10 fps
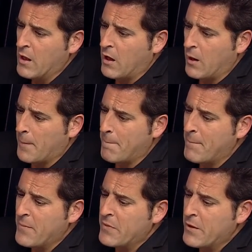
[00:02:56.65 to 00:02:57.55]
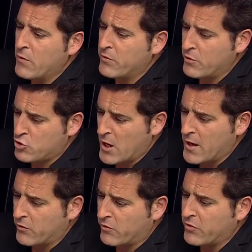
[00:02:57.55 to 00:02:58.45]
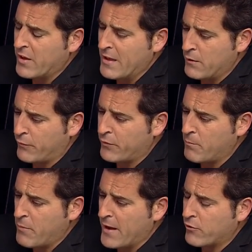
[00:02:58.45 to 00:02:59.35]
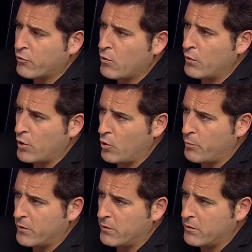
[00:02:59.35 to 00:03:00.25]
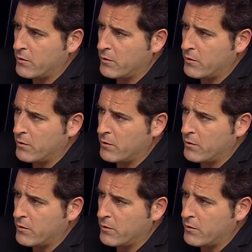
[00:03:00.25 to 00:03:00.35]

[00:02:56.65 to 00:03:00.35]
There is the chance, if the banks don't reopen,